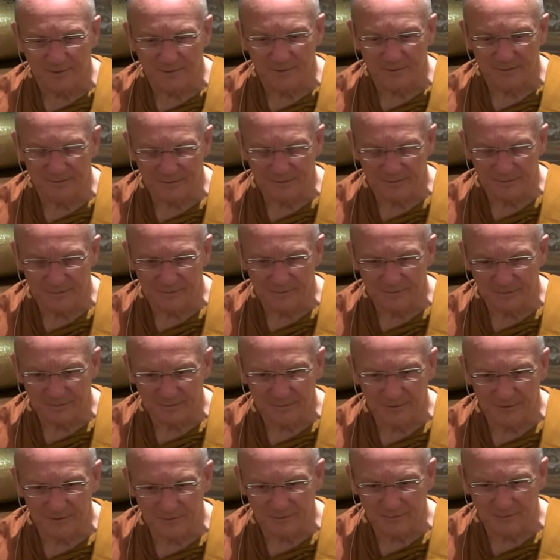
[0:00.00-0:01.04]
to
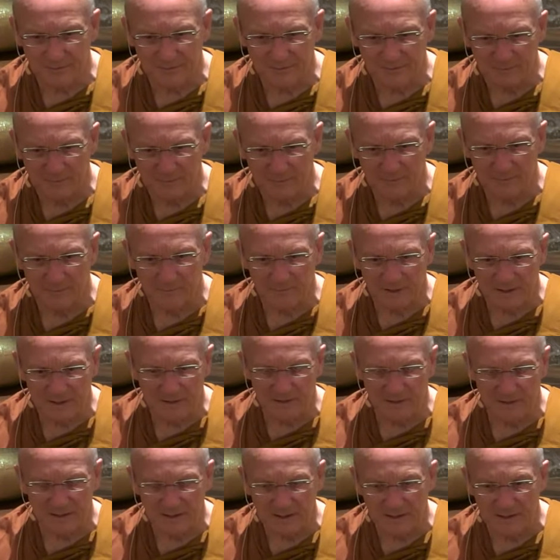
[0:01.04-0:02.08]
make
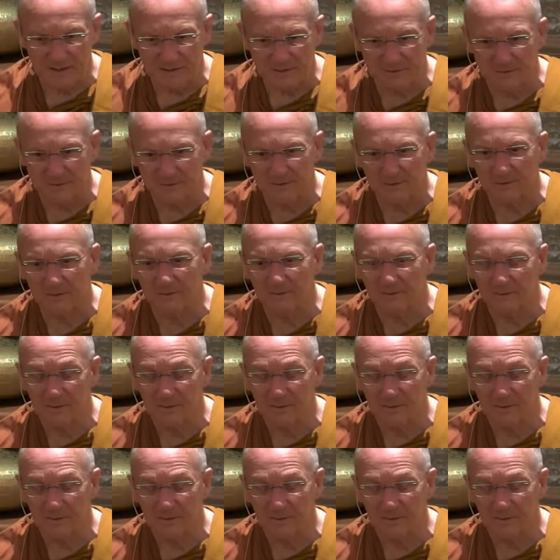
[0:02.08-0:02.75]
it end,